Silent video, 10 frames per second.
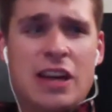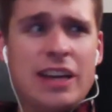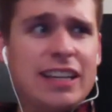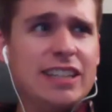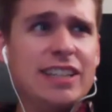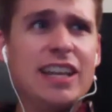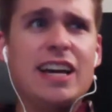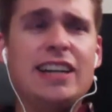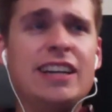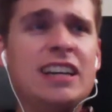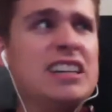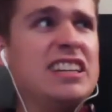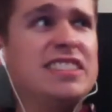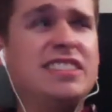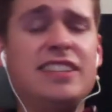in like
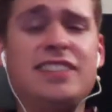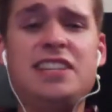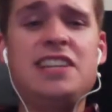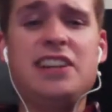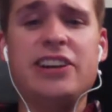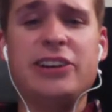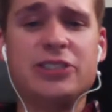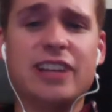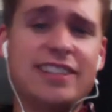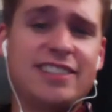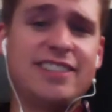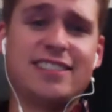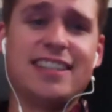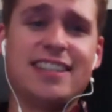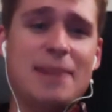60 years, like 6
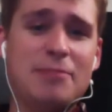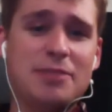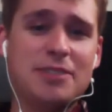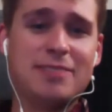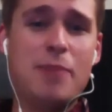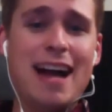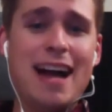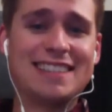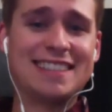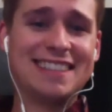times max.